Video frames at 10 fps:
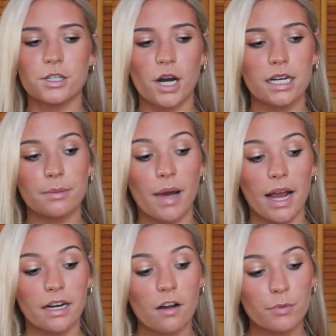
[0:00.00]
I tried to
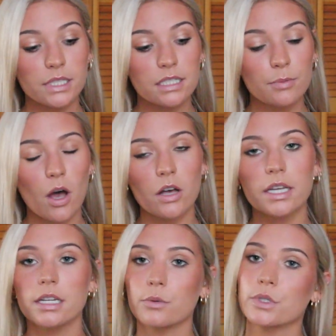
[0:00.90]
buy it off her this
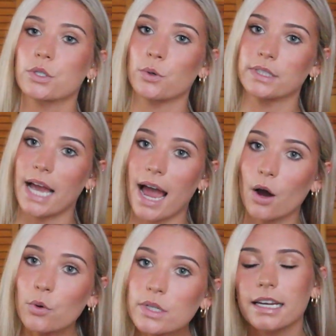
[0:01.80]
poly, and it was sold
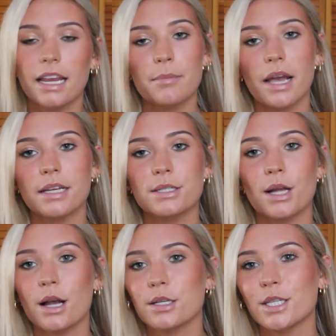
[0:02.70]
out. Then it came back in
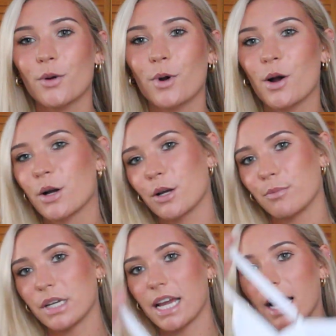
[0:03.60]
stock, so we're all
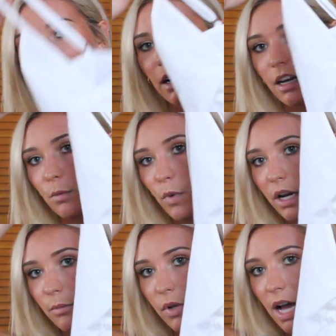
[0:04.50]
good. But yeah, I got it in
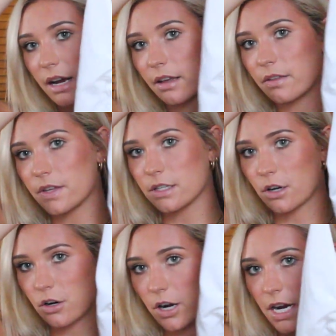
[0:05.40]
white and black. These
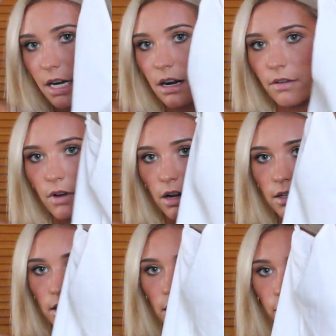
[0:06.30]
are great. I've
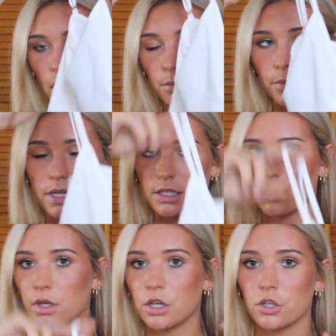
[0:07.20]
gotten a ton of compliments.
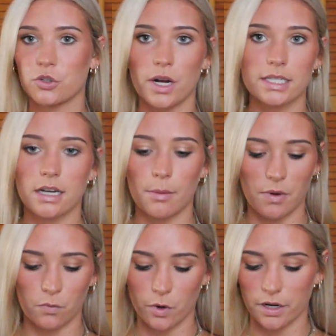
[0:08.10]
You can dress it up.
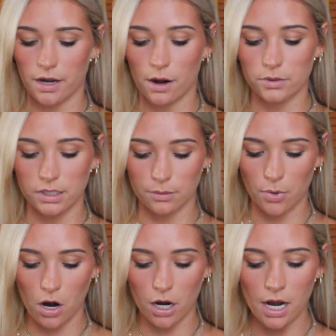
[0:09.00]
I've worn it out to the
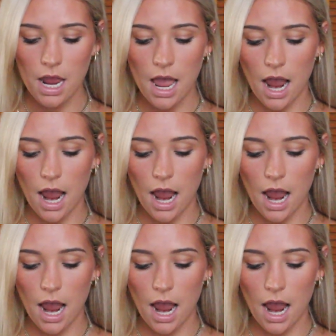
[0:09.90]
bar.